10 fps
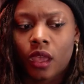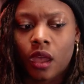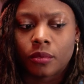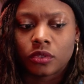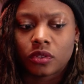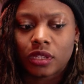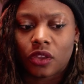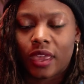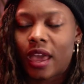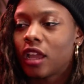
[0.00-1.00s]
Um, so it's
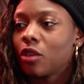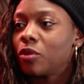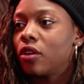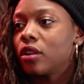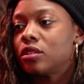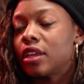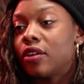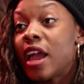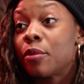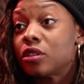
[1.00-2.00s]
like, okay, how can we create a
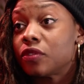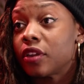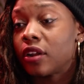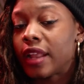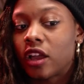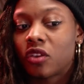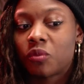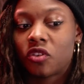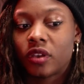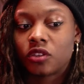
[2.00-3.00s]
scary atmosphere and how
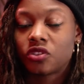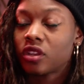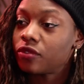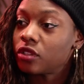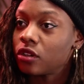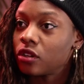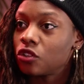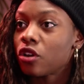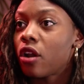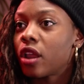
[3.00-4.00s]
can we create shifts that are
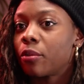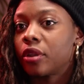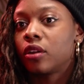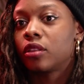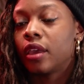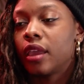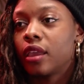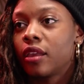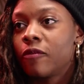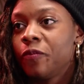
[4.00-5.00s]
jarring but aren't
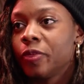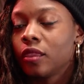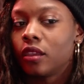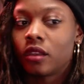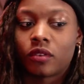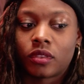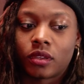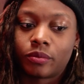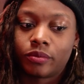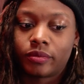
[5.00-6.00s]
like, you know,
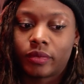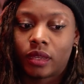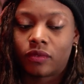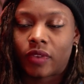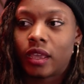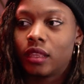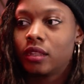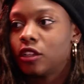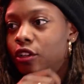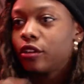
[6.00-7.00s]
the like violin like,